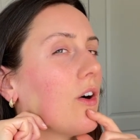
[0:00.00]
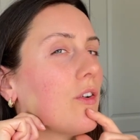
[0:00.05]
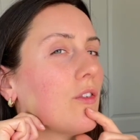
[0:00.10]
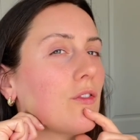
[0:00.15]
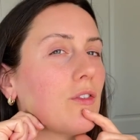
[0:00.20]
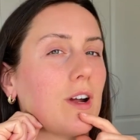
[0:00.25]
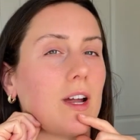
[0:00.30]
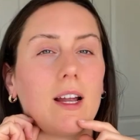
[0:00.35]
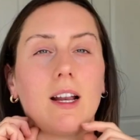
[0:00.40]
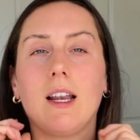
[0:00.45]

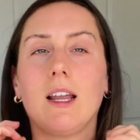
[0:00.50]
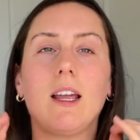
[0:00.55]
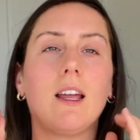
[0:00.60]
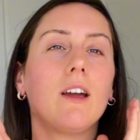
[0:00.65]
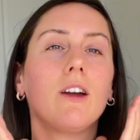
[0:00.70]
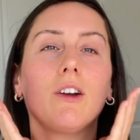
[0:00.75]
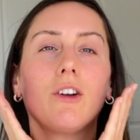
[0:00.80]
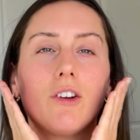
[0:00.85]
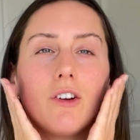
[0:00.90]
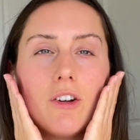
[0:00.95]

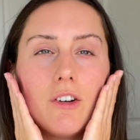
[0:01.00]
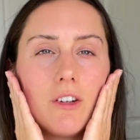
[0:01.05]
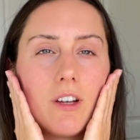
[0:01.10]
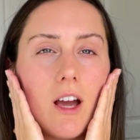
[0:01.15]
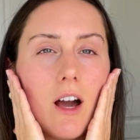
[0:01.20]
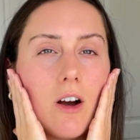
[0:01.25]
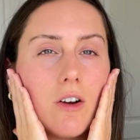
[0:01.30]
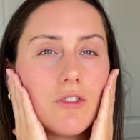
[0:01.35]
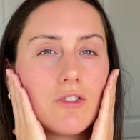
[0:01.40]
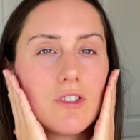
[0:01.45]
Really good,
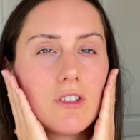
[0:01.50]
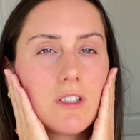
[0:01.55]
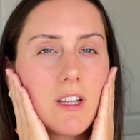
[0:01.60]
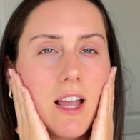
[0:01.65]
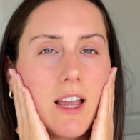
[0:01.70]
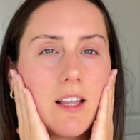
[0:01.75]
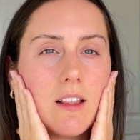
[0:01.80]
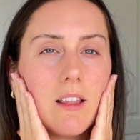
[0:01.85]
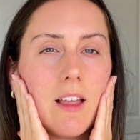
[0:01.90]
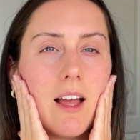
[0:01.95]
girls. Just
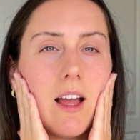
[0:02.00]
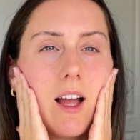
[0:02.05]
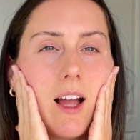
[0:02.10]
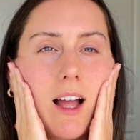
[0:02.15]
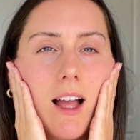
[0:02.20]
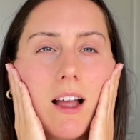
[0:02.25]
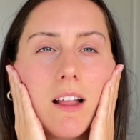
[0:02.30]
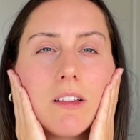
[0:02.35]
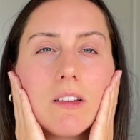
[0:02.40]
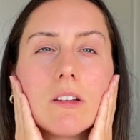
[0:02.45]
take the
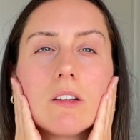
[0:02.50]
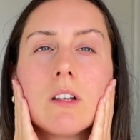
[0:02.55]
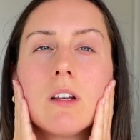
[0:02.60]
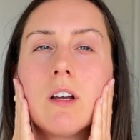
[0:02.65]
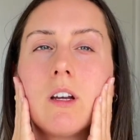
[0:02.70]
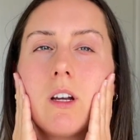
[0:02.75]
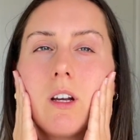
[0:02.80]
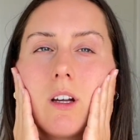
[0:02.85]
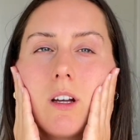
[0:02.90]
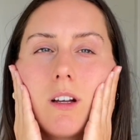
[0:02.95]
hands
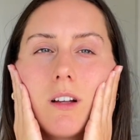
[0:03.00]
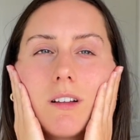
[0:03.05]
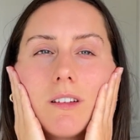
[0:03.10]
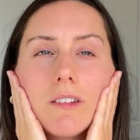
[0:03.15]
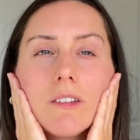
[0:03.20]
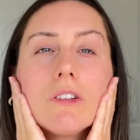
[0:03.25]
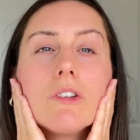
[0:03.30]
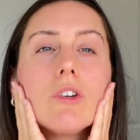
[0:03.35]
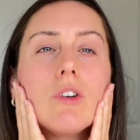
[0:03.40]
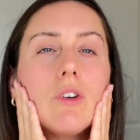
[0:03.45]

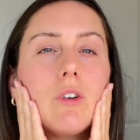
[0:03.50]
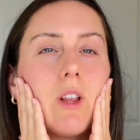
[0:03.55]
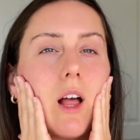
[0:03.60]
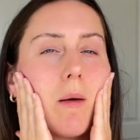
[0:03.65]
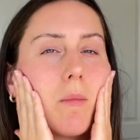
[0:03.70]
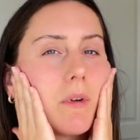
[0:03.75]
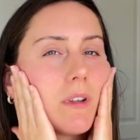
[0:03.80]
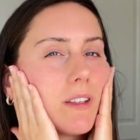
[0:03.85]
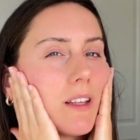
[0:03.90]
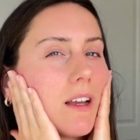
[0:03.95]
to
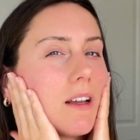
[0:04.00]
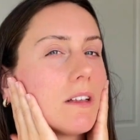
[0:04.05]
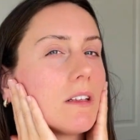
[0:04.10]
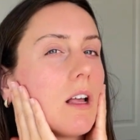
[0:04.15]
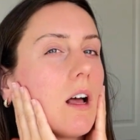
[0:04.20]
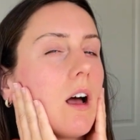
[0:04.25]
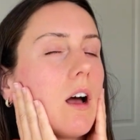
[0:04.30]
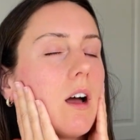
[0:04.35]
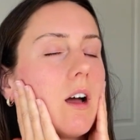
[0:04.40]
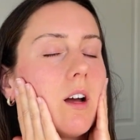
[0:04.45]
that
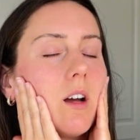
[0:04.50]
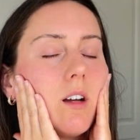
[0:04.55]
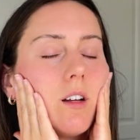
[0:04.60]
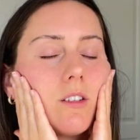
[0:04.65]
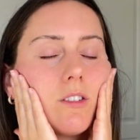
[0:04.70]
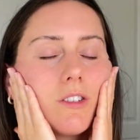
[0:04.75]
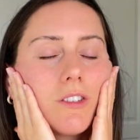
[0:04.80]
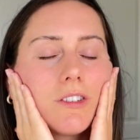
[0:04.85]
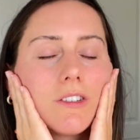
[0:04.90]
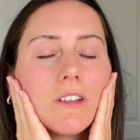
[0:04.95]
masseter,
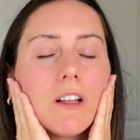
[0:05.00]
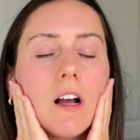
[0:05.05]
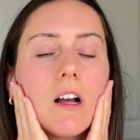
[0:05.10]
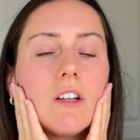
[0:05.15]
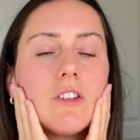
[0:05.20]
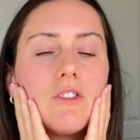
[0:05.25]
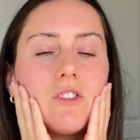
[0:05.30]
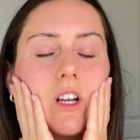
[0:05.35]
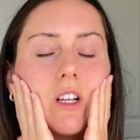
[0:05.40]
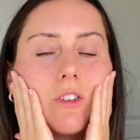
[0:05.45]
just
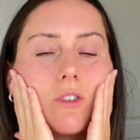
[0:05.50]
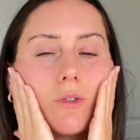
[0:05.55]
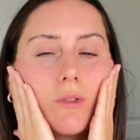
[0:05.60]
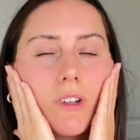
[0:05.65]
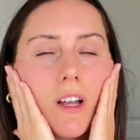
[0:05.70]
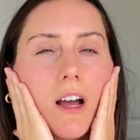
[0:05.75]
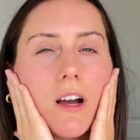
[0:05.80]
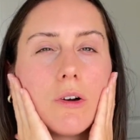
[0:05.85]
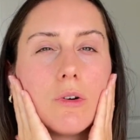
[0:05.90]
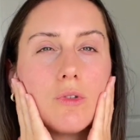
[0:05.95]
nice gentle
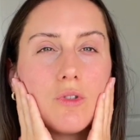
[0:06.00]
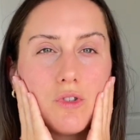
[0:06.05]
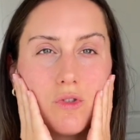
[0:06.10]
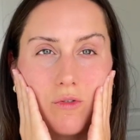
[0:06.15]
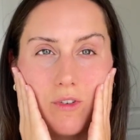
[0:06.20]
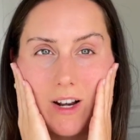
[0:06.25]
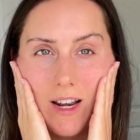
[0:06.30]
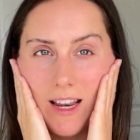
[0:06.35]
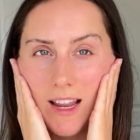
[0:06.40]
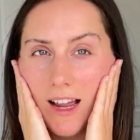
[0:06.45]
circles to
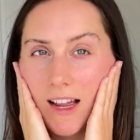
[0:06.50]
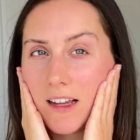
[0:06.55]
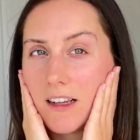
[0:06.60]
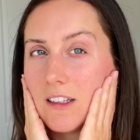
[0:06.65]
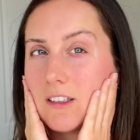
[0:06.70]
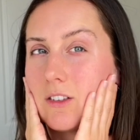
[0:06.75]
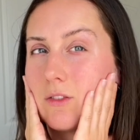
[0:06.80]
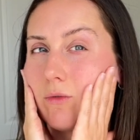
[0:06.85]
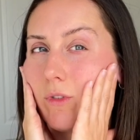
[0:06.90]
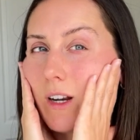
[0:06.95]

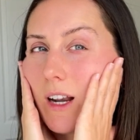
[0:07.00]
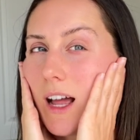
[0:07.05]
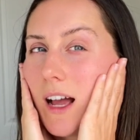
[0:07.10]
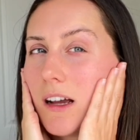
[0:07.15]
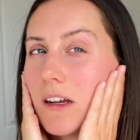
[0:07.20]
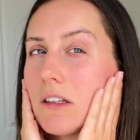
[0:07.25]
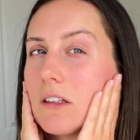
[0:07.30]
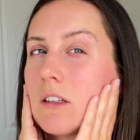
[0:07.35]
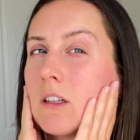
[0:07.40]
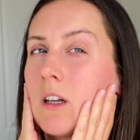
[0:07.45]
relax
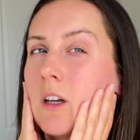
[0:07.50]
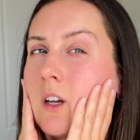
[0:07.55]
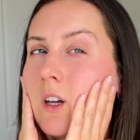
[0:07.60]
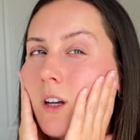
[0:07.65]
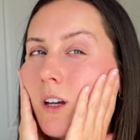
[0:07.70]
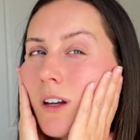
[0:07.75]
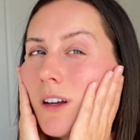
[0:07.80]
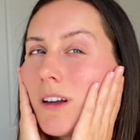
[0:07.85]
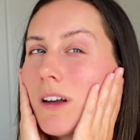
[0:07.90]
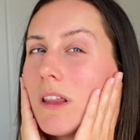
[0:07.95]

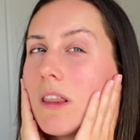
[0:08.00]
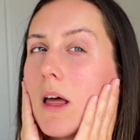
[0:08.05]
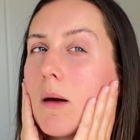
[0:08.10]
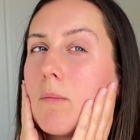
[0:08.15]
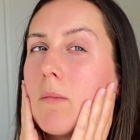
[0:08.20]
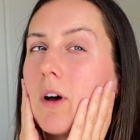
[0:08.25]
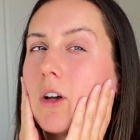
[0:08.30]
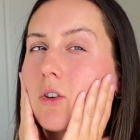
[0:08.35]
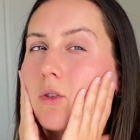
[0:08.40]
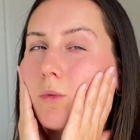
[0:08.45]
that
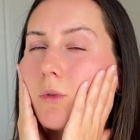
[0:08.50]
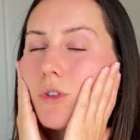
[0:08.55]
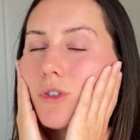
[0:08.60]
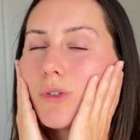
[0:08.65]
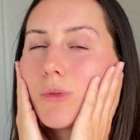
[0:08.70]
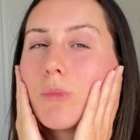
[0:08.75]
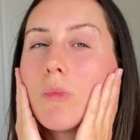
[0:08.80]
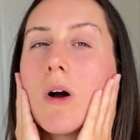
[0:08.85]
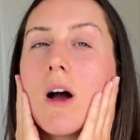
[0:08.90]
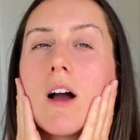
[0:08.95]
muscle we
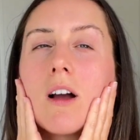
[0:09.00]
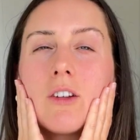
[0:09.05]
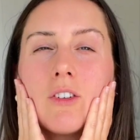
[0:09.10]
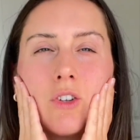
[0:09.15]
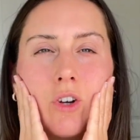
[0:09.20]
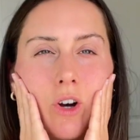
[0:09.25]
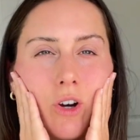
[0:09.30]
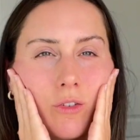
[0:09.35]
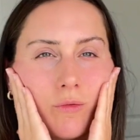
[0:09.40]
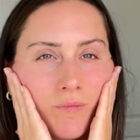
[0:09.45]
just worked
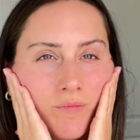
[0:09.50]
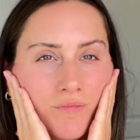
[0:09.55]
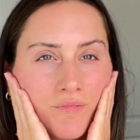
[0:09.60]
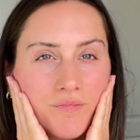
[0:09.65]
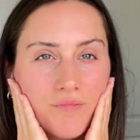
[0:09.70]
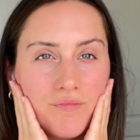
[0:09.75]
on,